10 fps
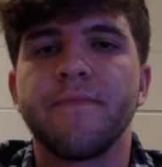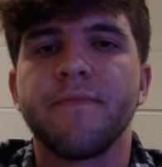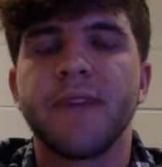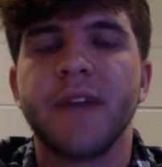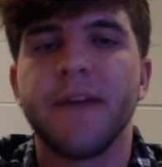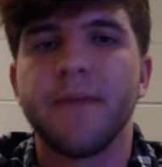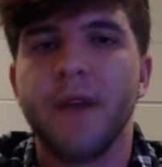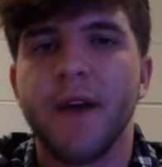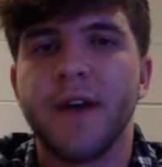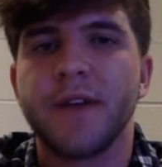became
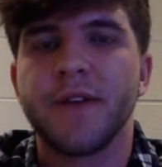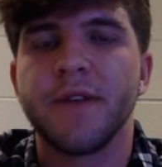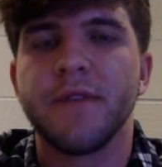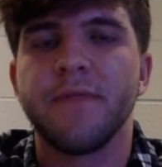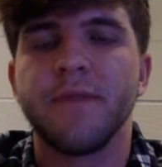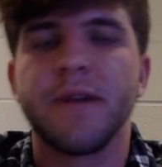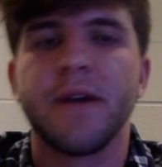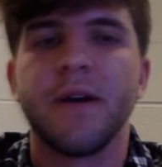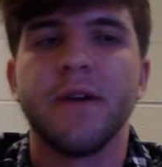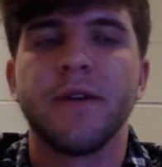less, and
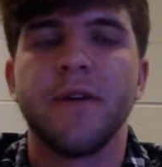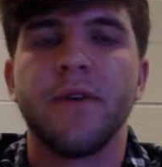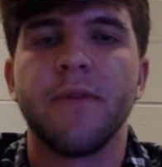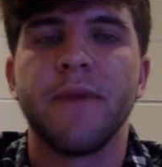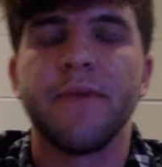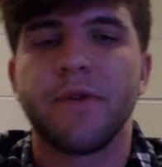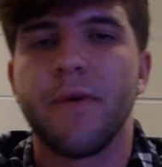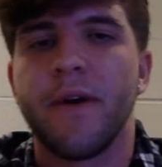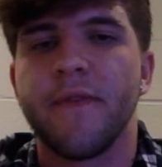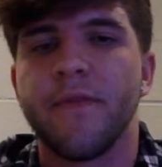because all the men were
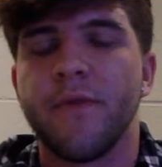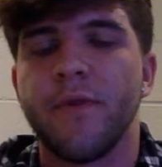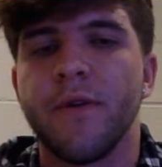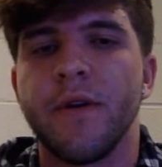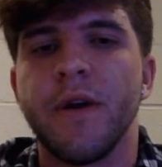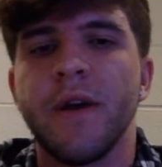going off to war.